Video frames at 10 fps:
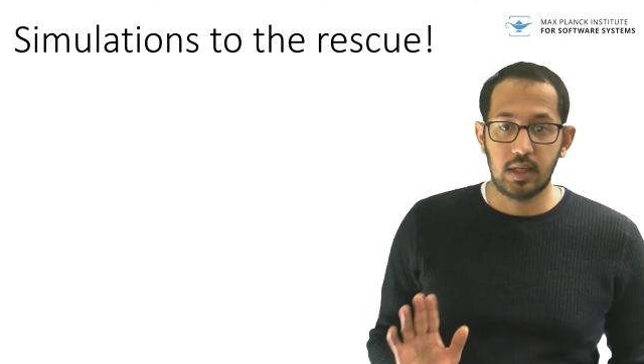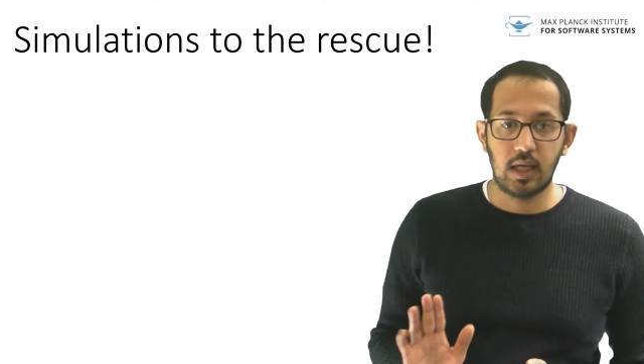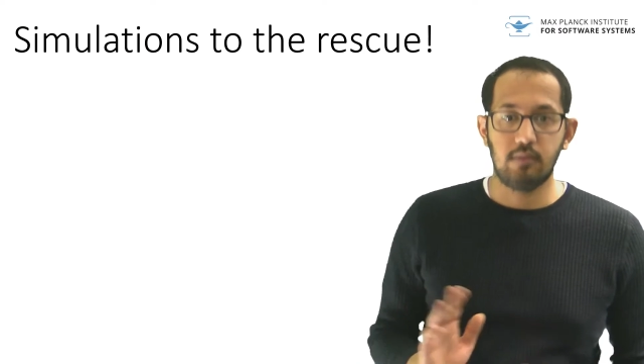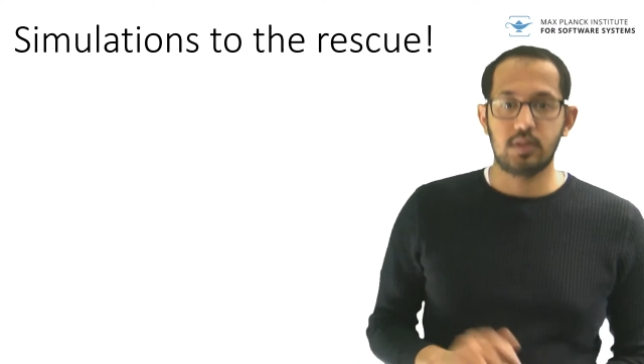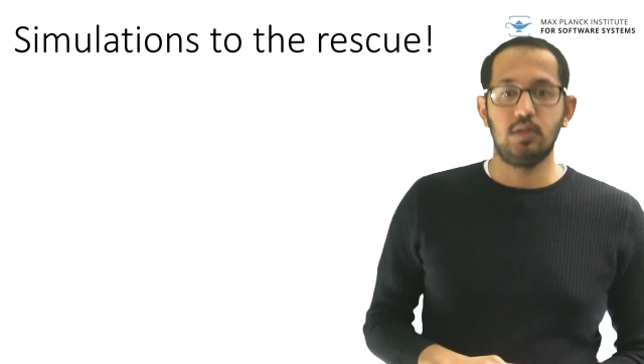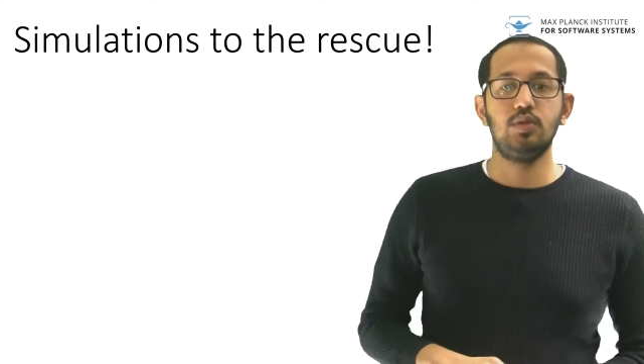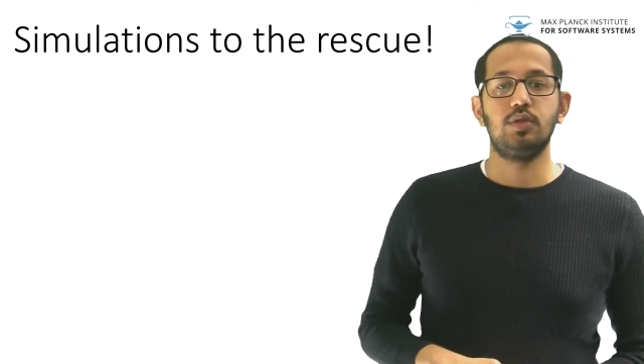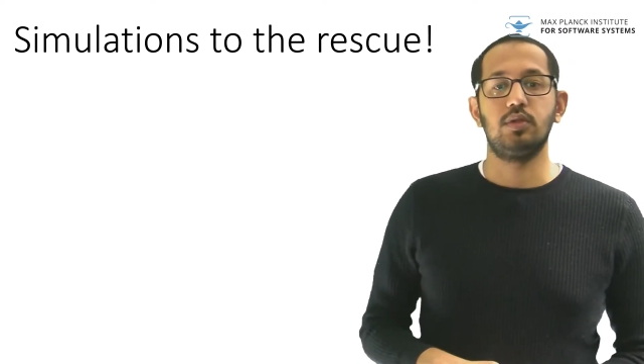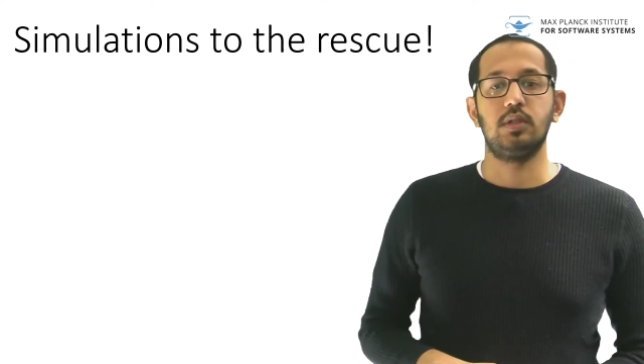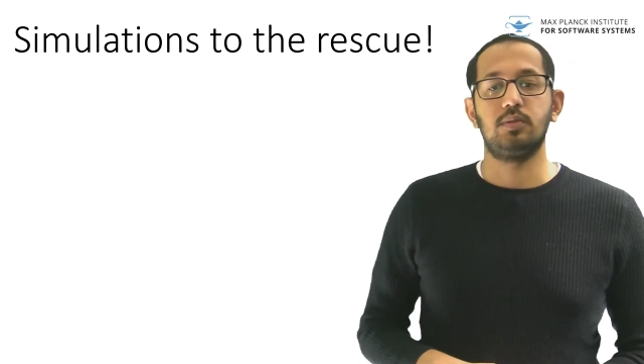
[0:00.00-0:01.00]
have a solution
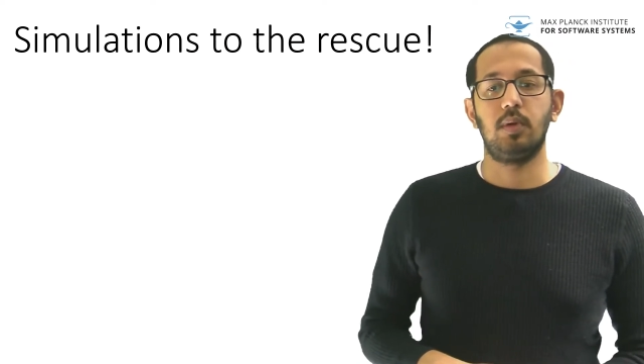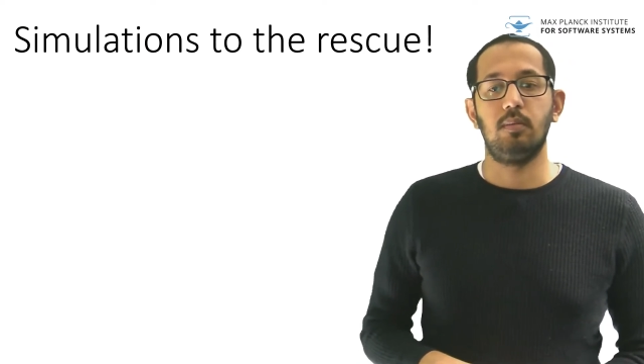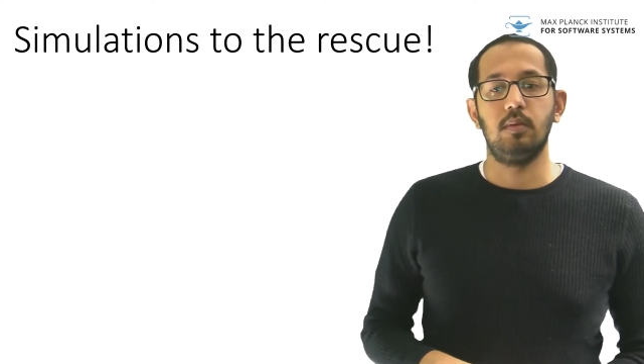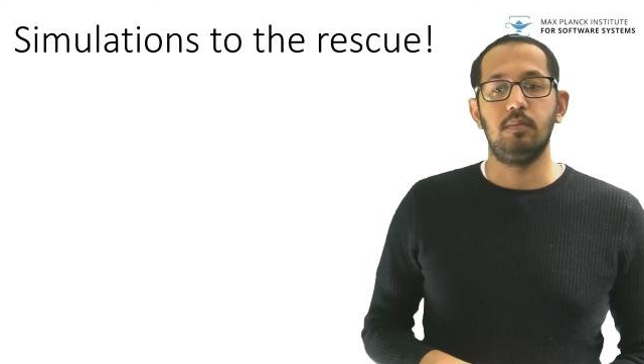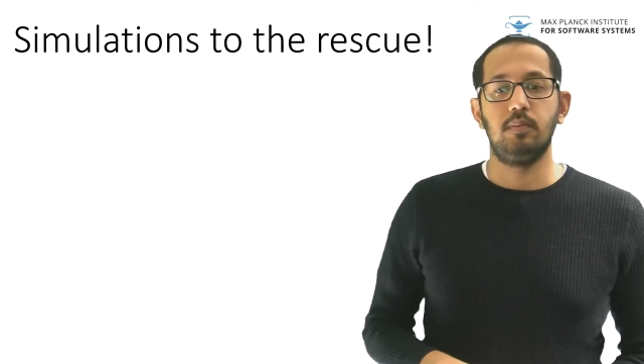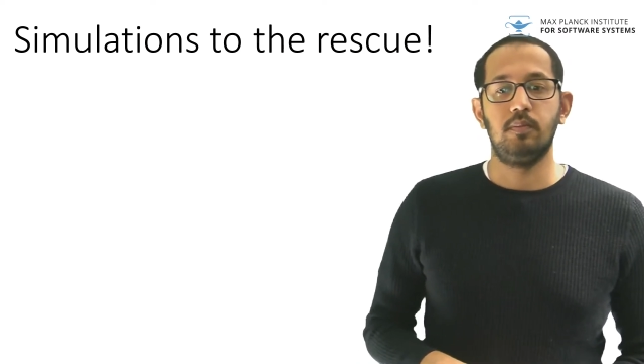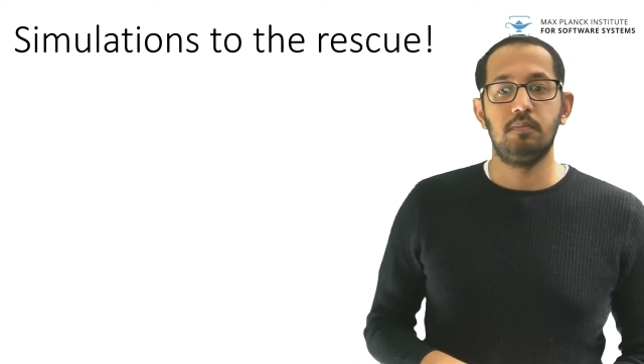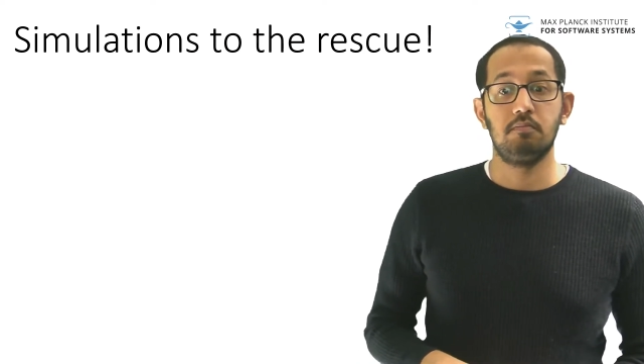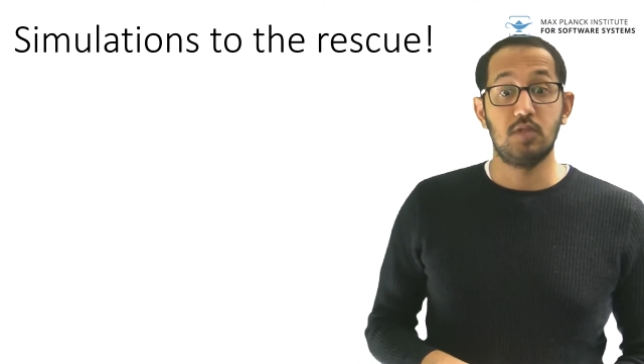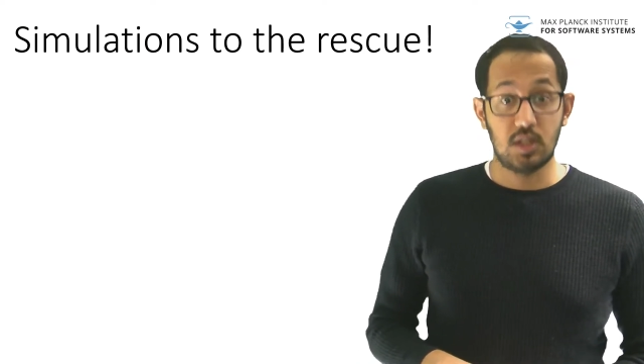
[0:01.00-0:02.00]
to this problem:
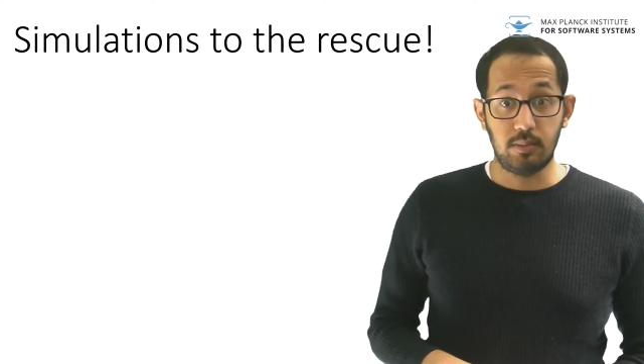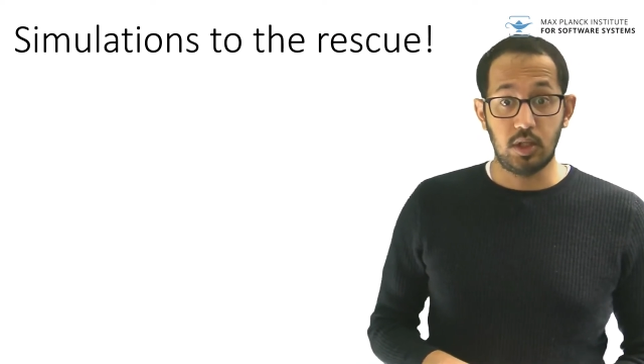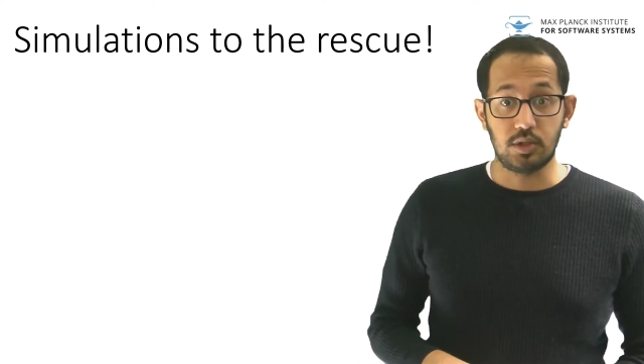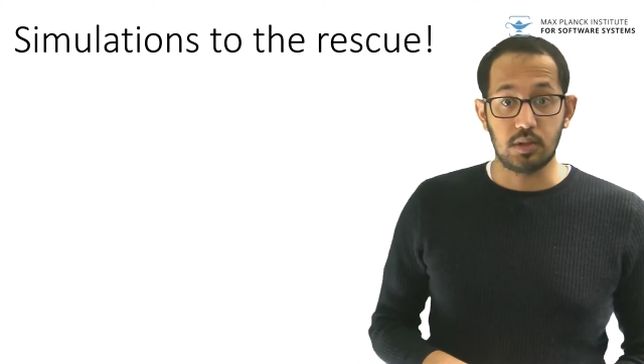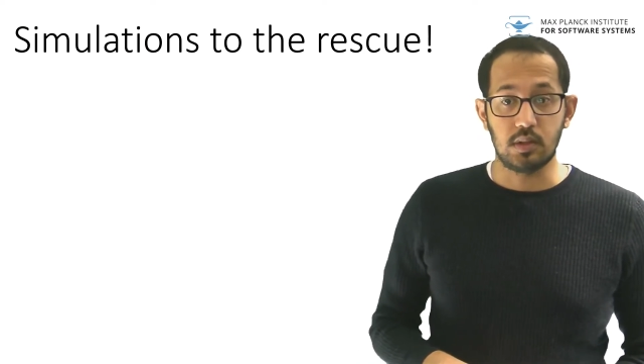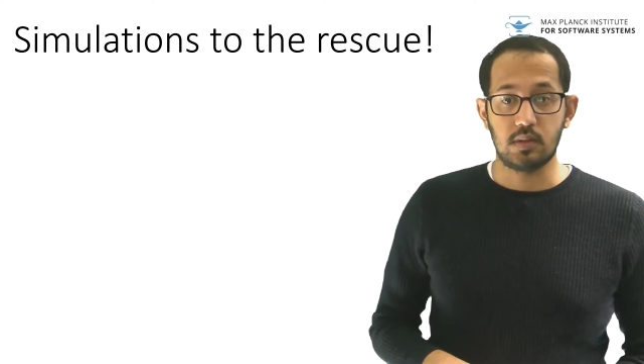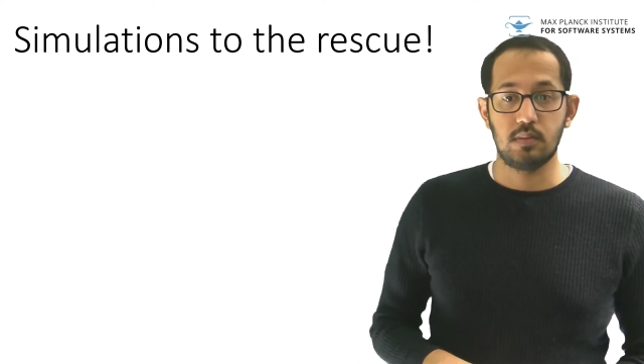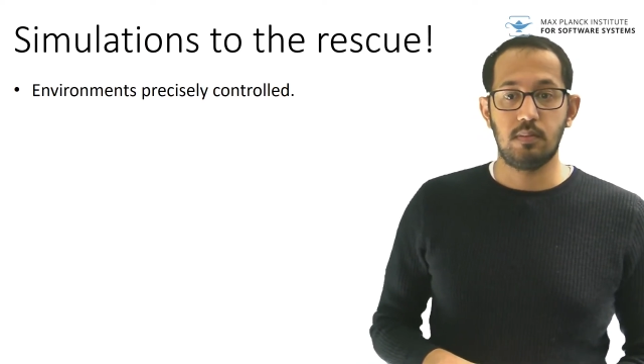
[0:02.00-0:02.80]
simulations.